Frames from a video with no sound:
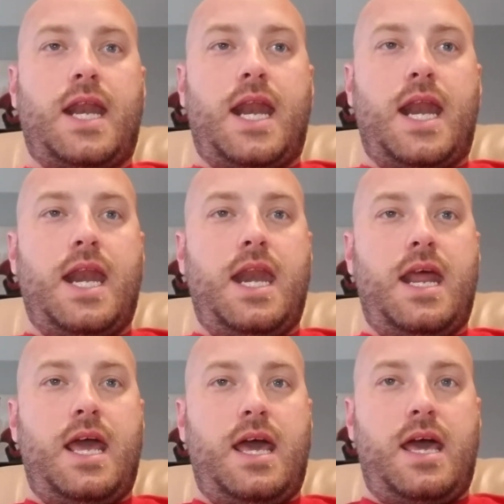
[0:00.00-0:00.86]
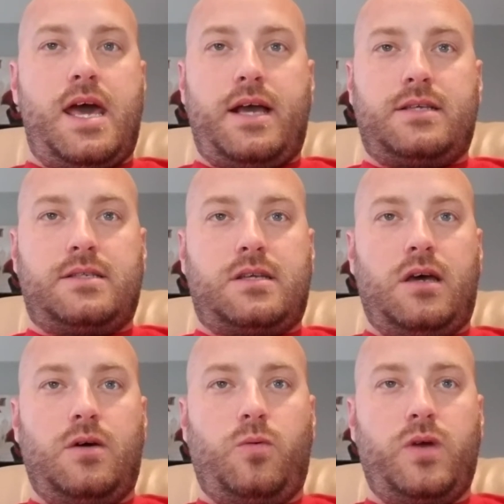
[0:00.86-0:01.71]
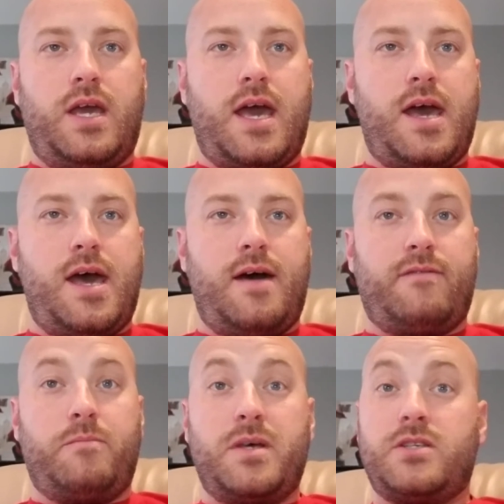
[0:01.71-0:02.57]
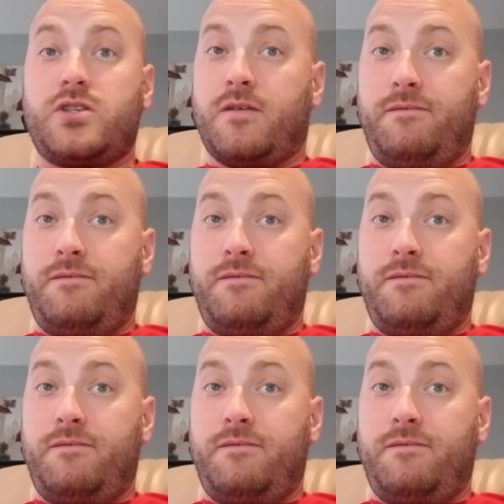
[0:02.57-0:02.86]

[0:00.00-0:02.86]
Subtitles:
Next, we have Mr.